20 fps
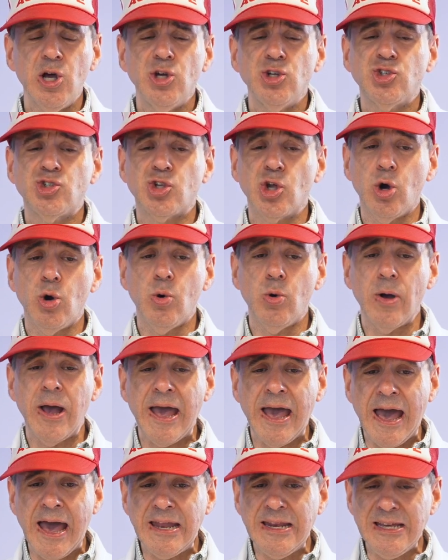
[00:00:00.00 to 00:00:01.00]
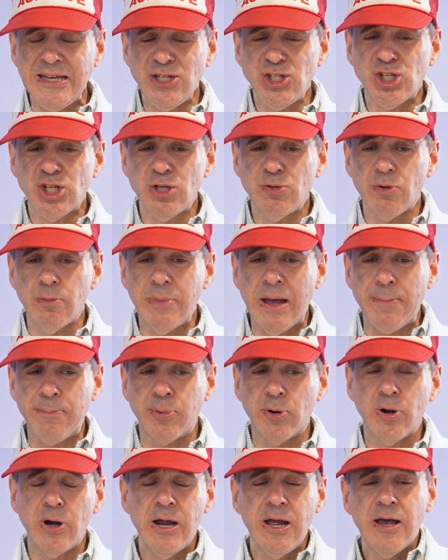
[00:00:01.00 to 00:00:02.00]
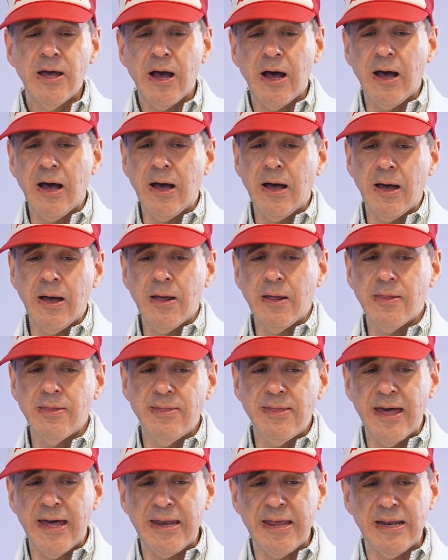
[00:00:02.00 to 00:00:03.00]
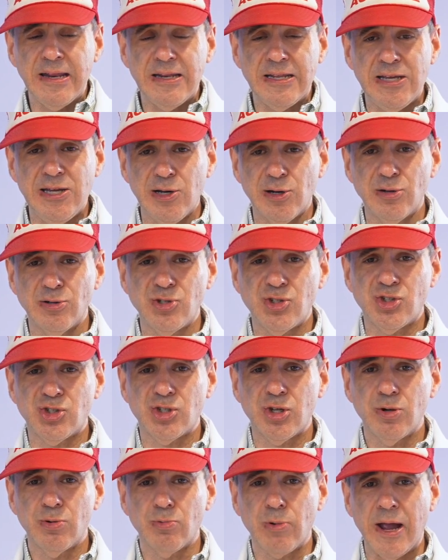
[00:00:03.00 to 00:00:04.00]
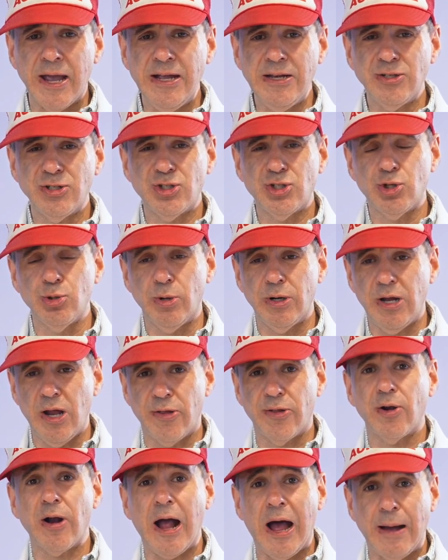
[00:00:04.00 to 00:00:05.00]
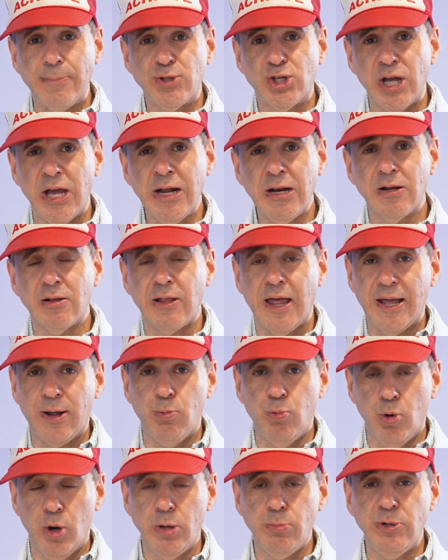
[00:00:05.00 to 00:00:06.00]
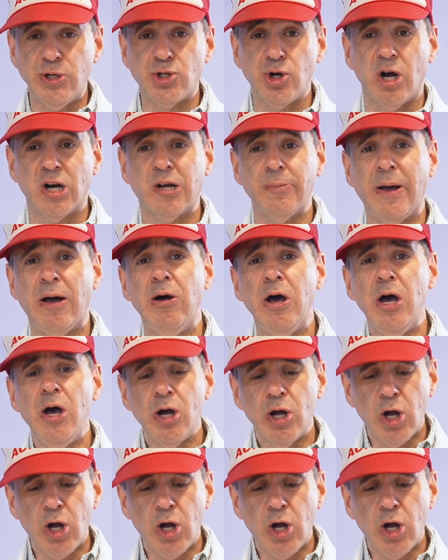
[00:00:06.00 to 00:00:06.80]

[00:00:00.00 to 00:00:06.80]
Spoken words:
So adhesion, remember that it adheres, right, to another object, like wood we talked about.